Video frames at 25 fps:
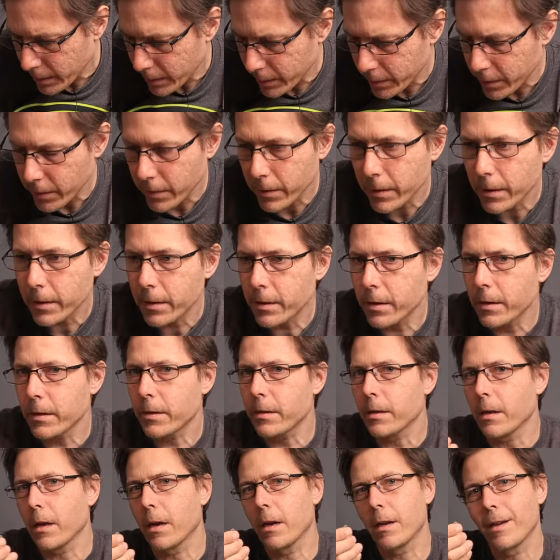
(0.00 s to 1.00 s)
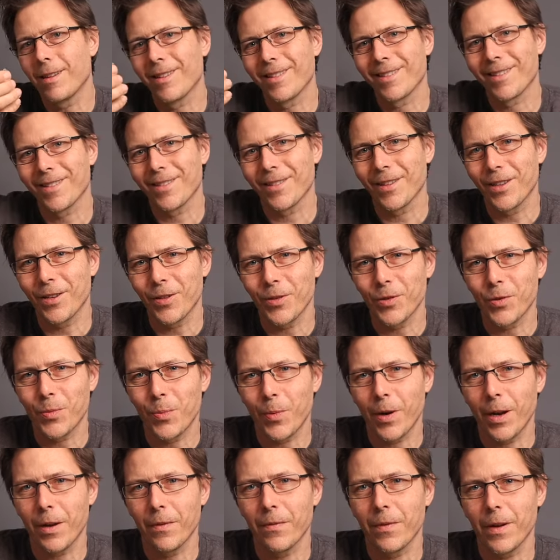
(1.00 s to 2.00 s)
So this is the little
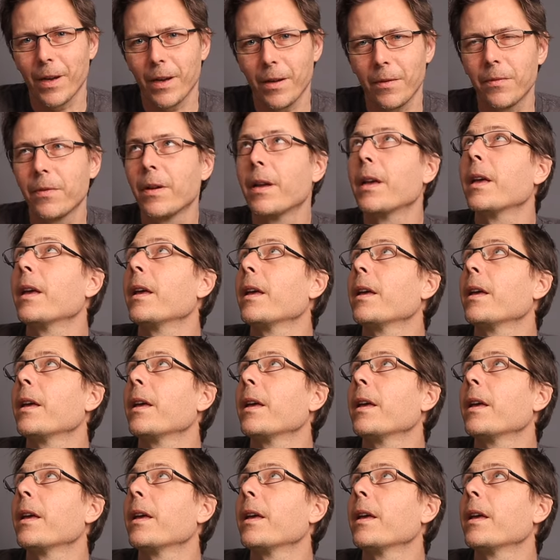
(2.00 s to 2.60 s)
spring valve